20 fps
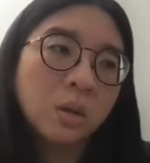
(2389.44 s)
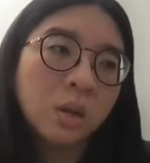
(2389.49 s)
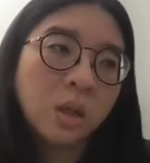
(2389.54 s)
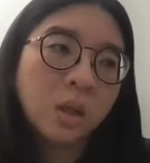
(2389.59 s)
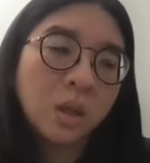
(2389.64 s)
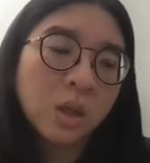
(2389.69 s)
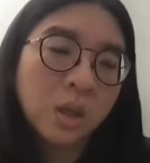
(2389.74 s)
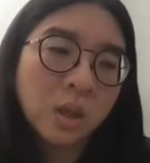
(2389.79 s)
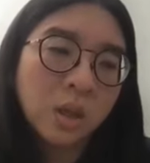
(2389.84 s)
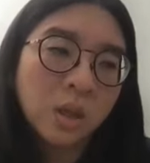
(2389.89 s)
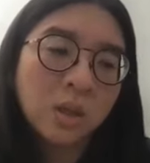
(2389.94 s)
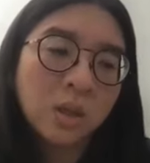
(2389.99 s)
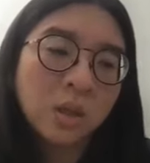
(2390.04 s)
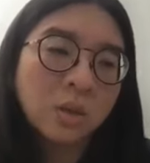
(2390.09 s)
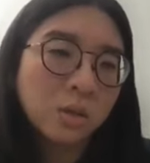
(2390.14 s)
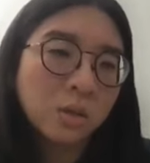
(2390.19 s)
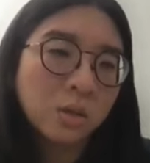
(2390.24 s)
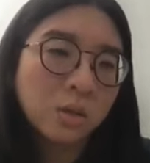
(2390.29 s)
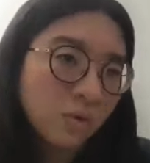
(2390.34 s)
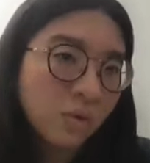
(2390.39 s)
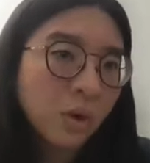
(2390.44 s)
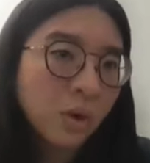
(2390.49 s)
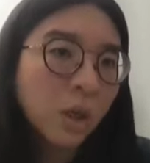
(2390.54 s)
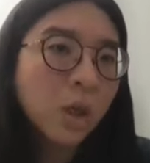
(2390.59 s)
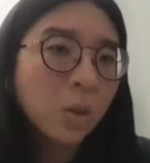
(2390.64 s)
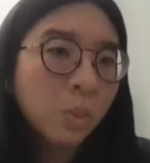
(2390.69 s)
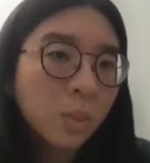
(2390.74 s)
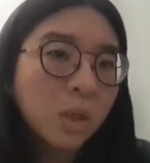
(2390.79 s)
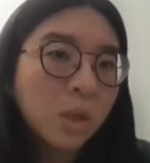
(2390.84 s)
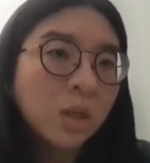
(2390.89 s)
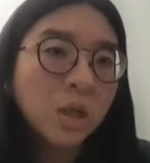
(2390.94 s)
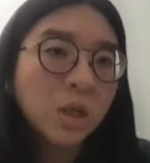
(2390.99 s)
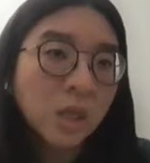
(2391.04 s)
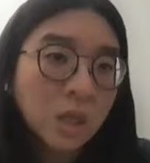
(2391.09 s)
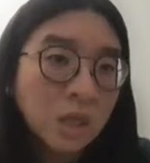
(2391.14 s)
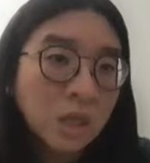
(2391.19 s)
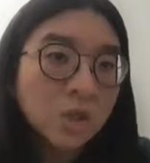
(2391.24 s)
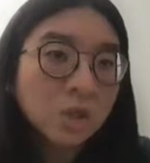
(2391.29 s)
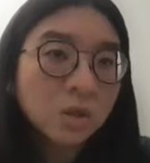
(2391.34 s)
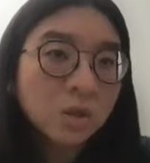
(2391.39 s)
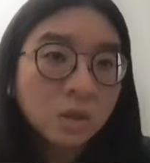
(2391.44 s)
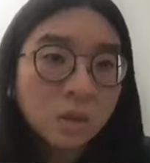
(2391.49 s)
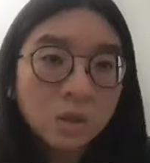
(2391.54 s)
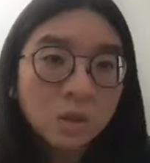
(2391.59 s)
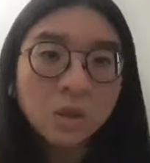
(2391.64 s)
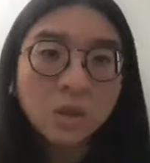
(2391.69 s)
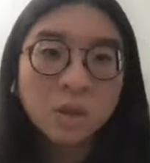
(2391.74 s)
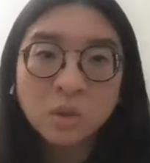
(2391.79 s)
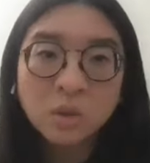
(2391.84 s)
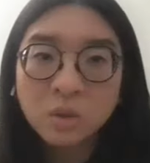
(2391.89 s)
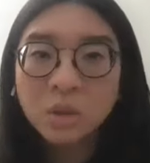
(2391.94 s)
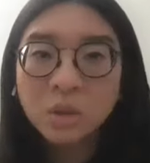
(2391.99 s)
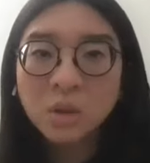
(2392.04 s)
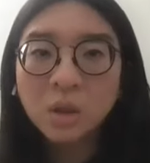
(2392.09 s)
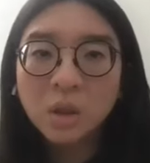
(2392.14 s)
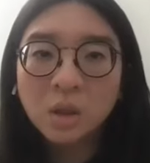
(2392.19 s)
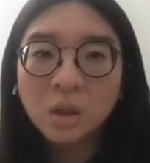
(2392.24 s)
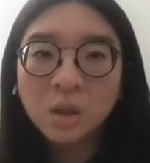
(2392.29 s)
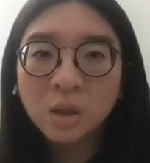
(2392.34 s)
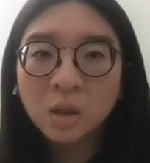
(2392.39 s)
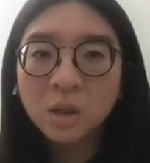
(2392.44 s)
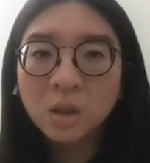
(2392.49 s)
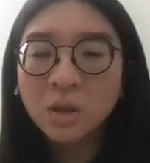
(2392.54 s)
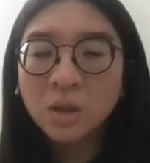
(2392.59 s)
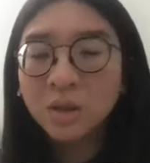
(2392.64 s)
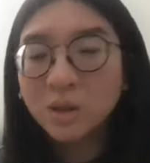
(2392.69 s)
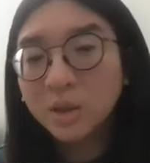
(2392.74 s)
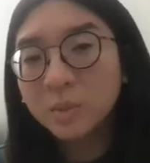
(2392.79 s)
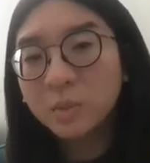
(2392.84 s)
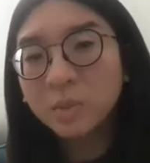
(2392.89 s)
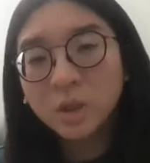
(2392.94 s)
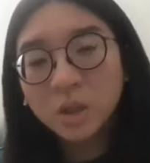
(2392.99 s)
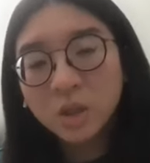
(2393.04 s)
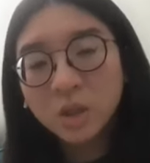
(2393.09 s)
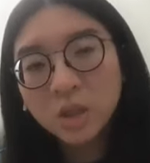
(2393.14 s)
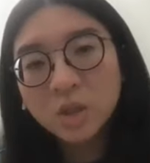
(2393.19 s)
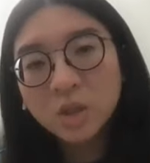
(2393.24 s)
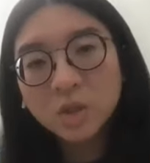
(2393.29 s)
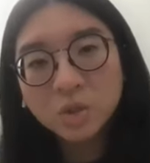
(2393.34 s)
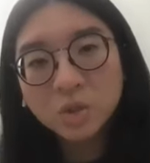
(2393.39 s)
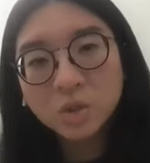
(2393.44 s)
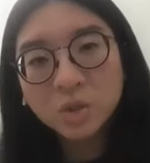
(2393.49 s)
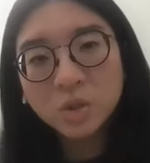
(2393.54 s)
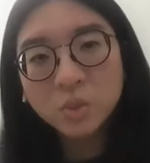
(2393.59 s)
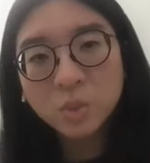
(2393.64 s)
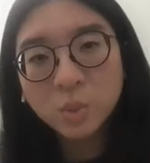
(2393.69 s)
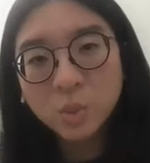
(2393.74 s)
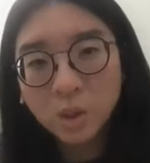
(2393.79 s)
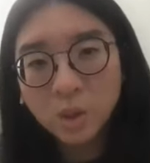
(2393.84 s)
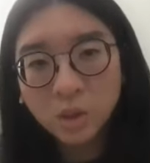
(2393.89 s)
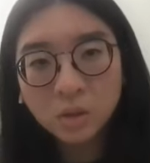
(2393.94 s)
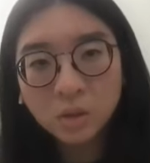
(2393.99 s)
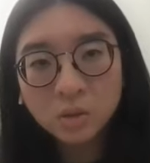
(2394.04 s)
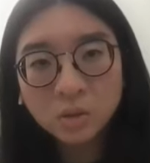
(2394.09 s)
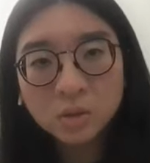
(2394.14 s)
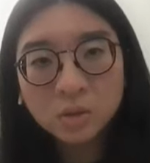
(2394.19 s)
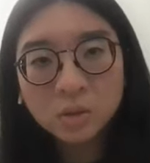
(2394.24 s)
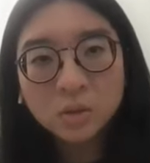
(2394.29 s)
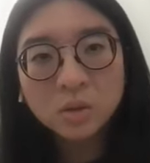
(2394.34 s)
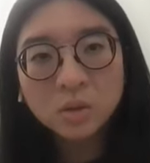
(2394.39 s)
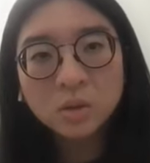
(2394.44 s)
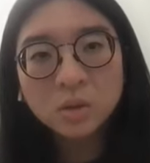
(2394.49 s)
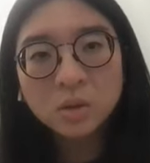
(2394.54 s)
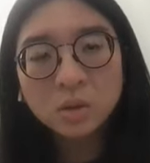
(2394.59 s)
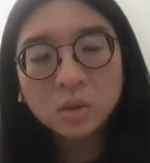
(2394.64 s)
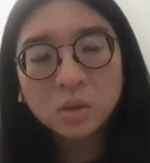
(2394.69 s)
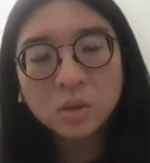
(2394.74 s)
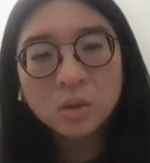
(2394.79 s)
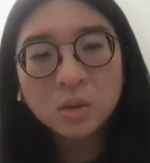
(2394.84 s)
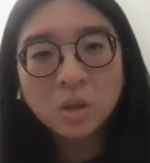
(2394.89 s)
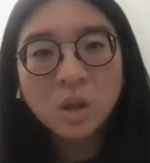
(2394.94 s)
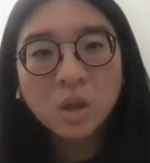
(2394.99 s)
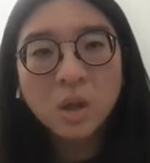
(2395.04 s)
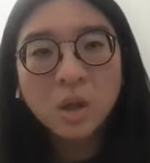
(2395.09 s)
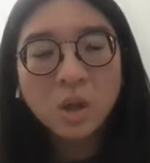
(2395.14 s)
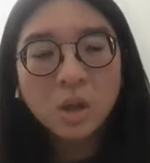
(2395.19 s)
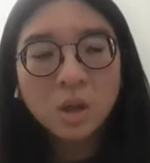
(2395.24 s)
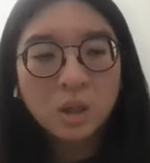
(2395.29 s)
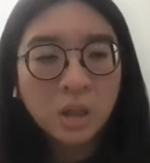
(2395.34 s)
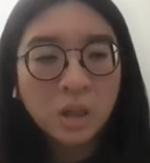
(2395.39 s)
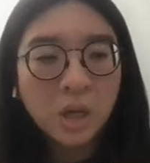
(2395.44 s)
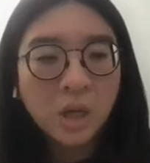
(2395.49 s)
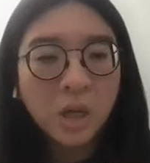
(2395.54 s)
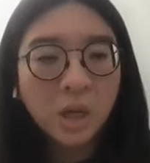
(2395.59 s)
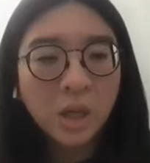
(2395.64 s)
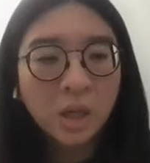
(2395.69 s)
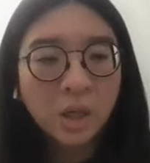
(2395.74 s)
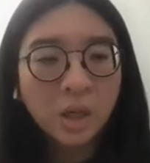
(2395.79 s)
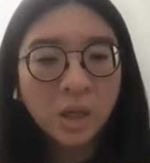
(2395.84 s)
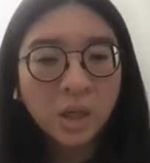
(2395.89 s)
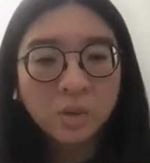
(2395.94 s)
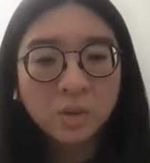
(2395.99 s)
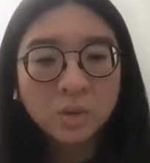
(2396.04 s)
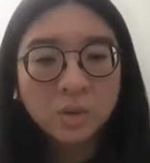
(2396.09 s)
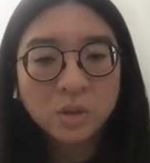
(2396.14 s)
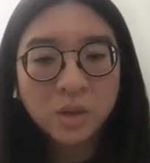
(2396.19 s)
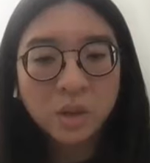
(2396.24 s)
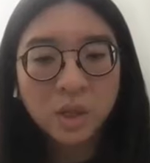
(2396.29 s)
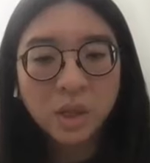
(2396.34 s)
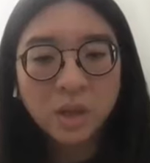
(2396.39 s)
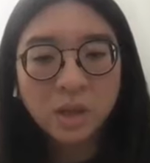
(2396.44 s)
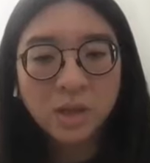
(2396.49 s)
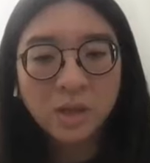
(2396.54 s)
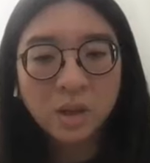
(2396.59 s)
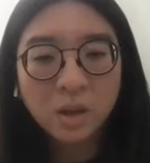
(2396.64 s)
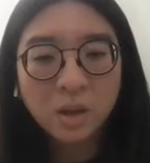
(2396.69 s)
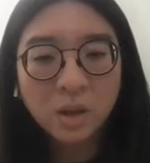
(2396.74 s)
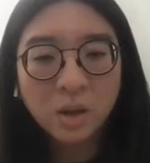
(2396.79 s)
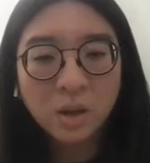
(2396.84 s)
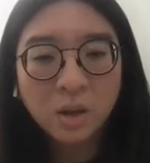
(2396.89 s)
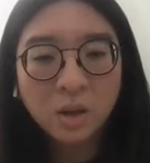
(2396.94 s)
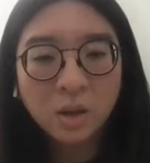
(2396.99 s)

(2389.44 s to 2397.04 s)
the letter of recommendation in your application as well. Yeah, and I would say